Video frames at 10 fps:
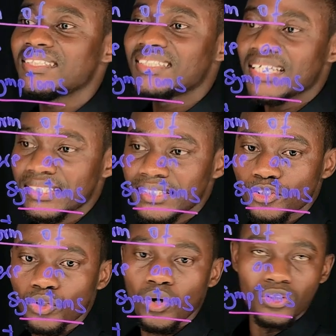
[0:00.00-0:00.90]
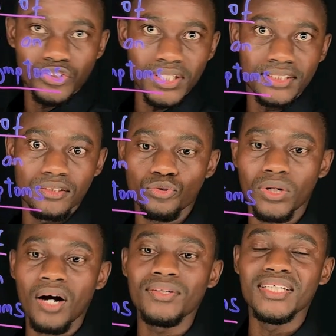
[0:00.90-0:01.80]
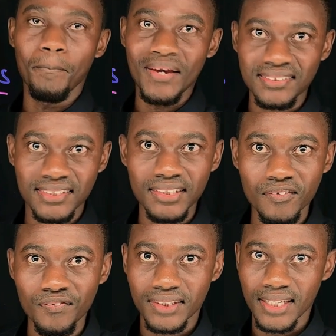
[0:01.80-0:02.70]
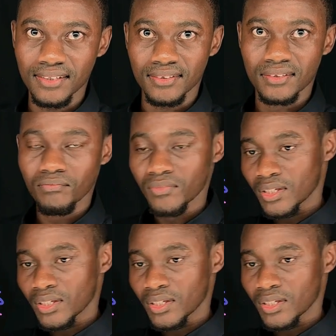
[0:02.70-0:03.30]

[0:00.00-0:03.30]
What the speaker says: changes or alterations to how they perceive things,